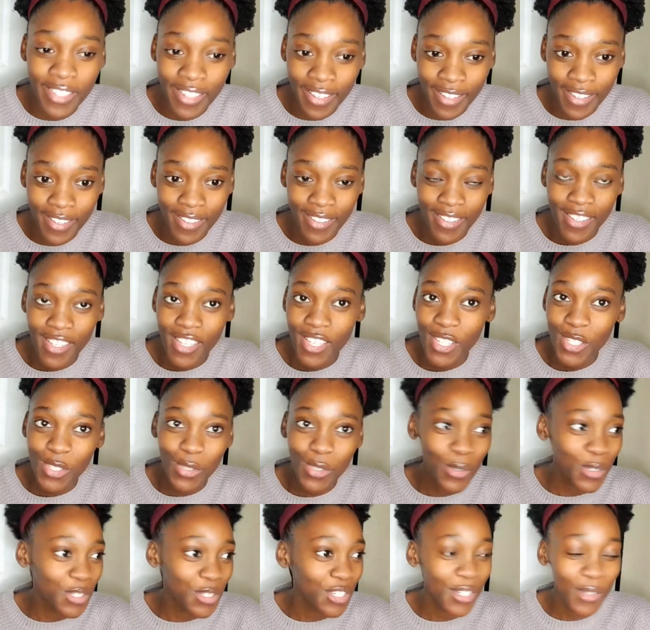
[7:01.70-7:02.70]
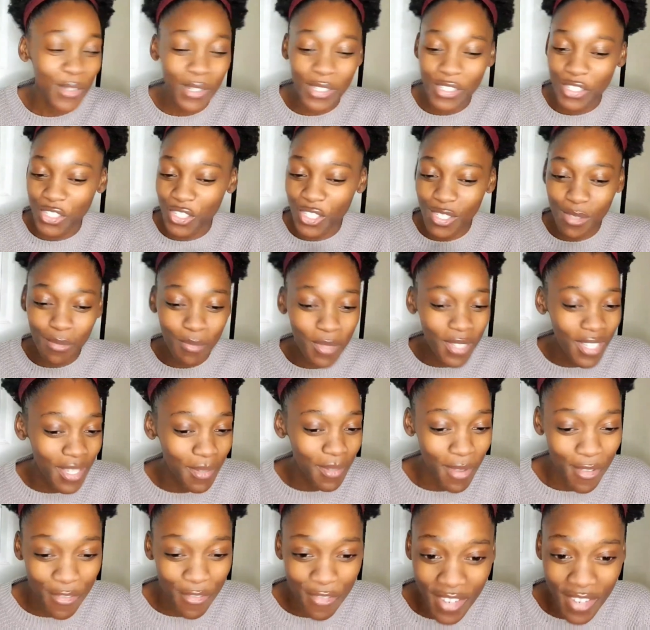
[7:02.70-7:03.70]
there. So it was just me
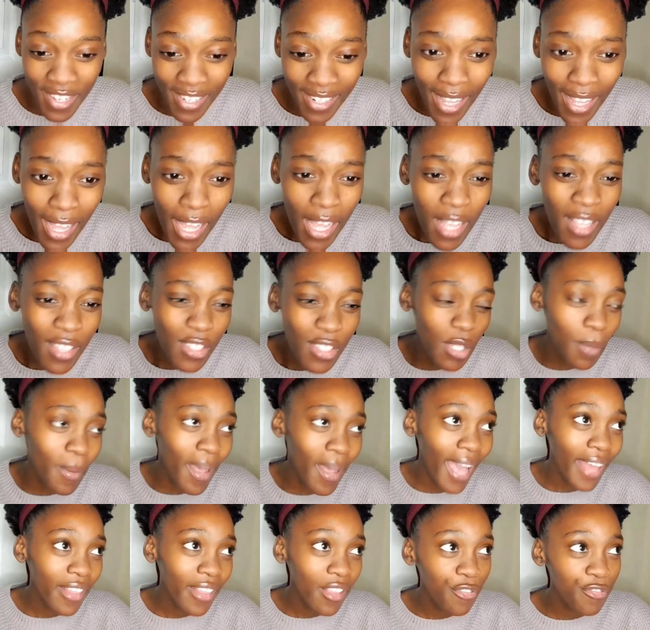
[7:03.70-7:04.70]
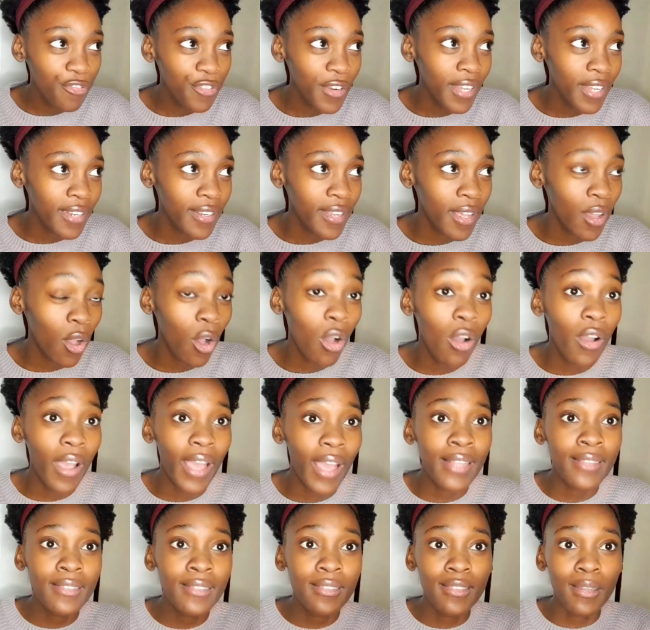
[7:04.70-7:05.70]
and my friend. So my other friend,
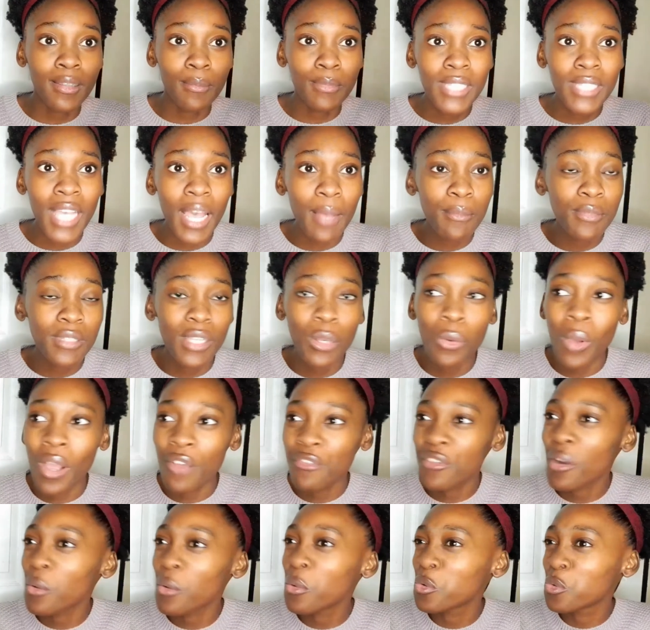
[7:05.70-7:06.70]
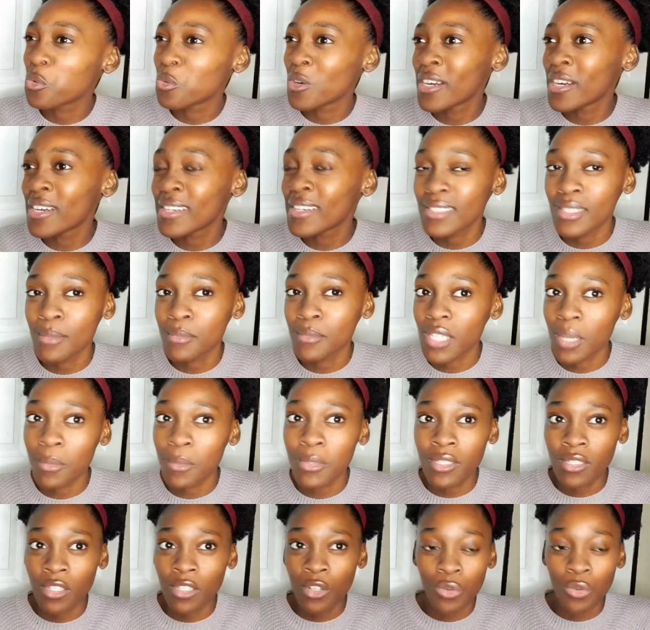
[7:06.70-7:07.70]
and sometimes Wi-Fi would work, sometimes
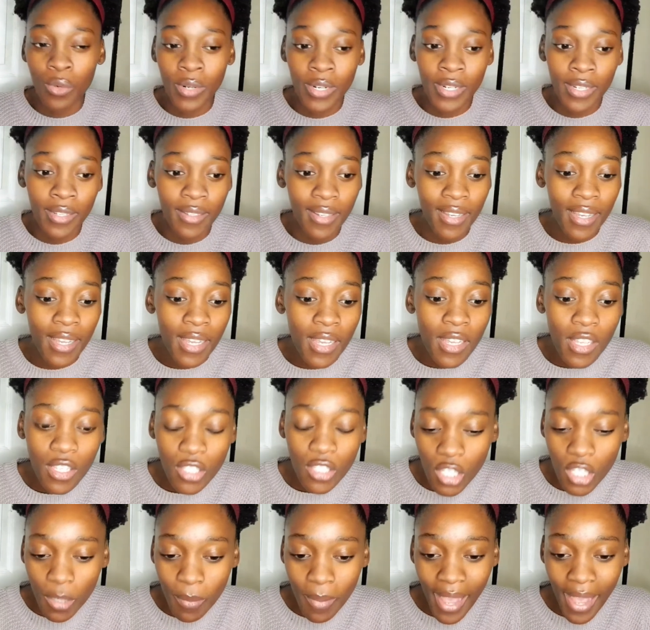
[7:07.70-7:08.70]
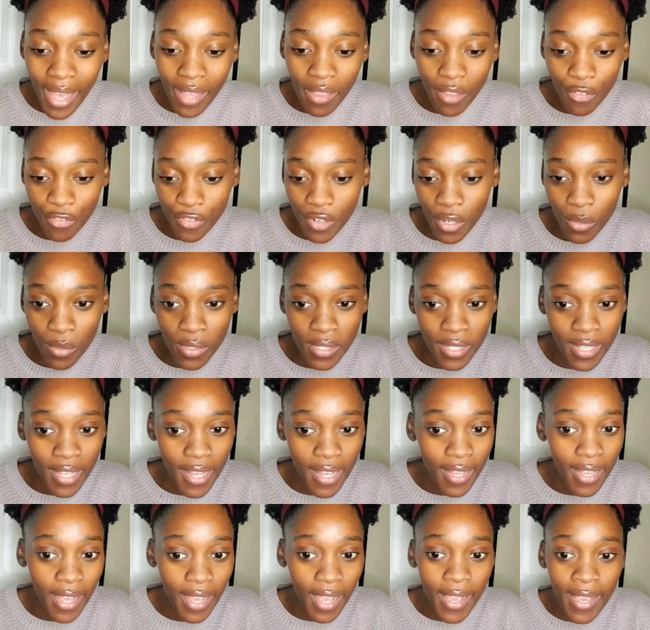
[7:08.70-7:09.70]
it didn't work. So my other friend was
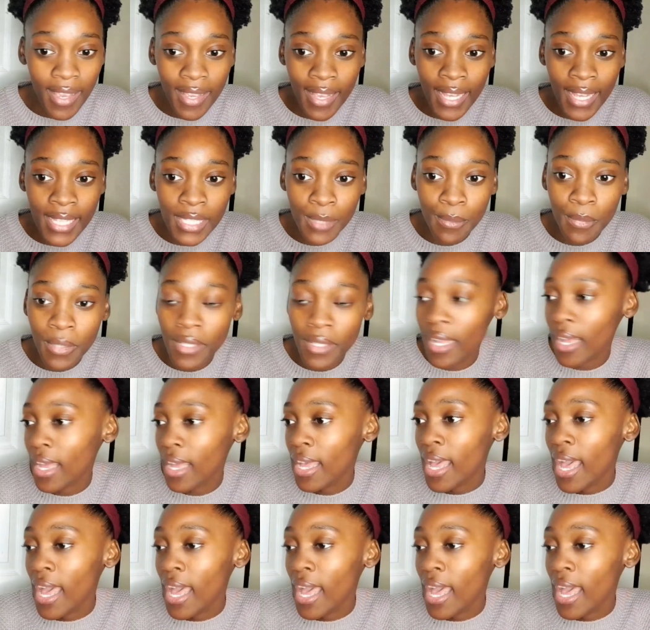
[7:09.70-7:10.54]
like, hey guys, Mina,